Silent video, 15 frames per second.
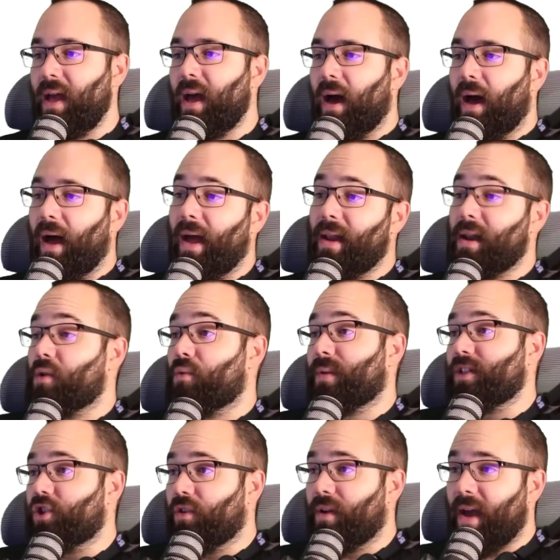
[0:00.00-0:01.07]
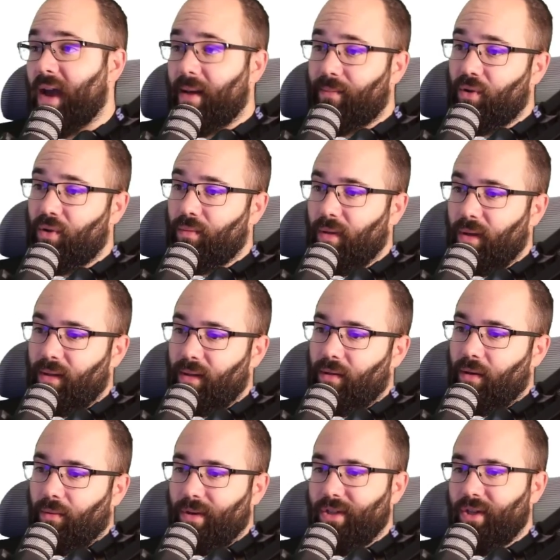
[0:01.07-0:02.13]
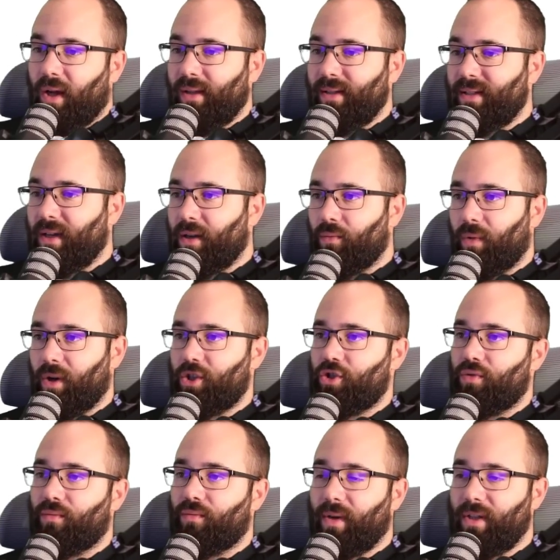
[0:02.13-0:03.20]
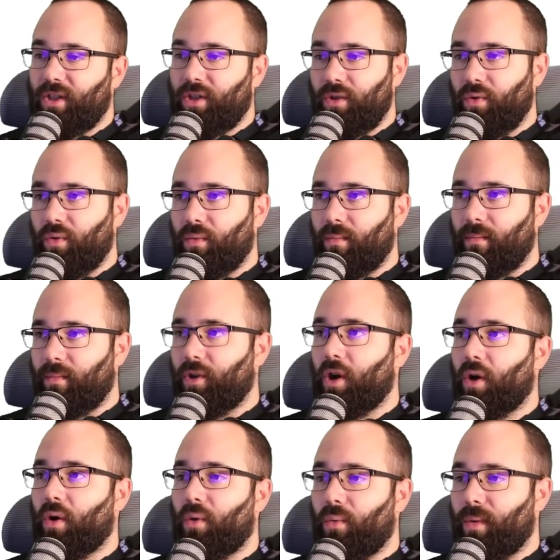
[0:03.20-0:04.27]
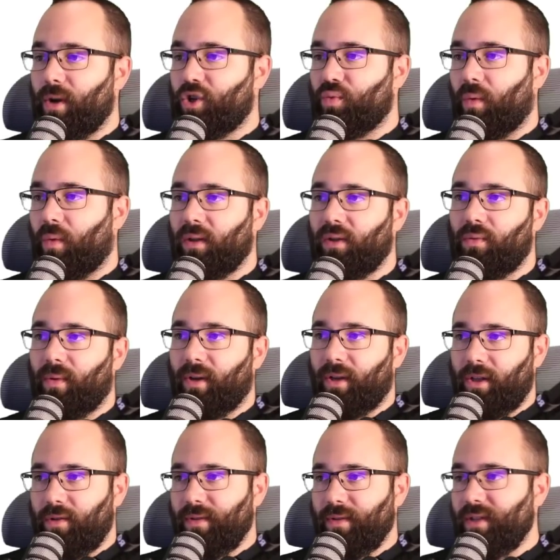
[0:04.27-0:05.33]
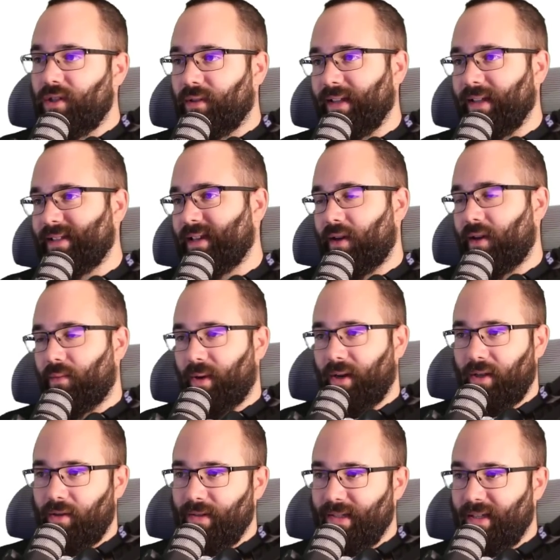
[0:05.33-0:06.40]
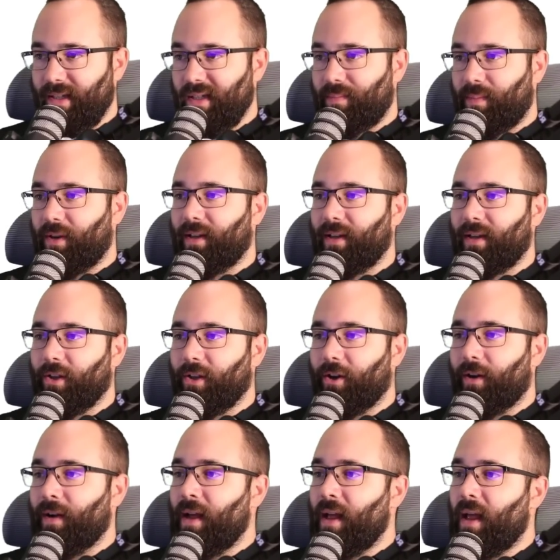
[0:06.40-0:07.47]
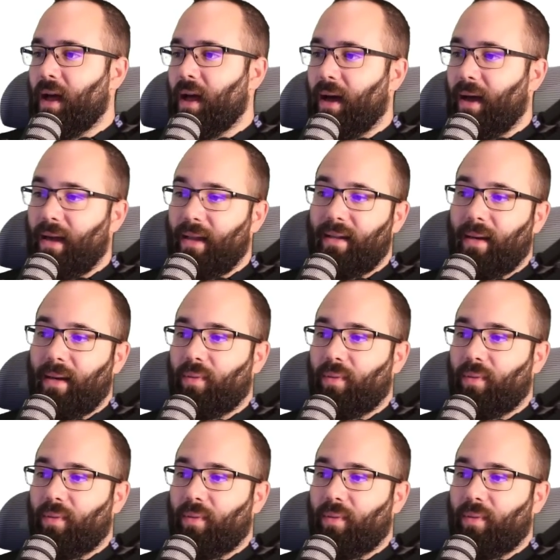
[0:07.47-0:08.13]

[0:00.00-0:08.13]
Uh, now, once you're happy with the results and what you, once you know which wall you want to use, so let's say you want to use this particular uh,